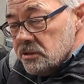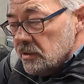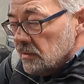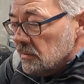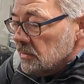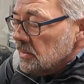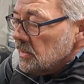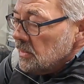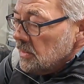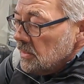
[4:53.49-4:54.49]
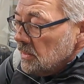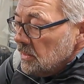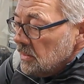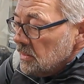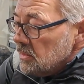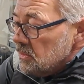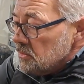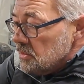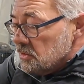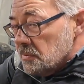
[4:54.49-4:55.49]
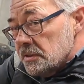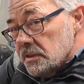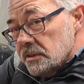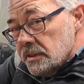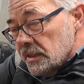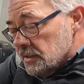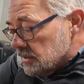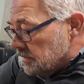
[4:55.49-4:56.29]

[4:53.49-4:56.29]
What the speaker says: steel. Use these ones instead.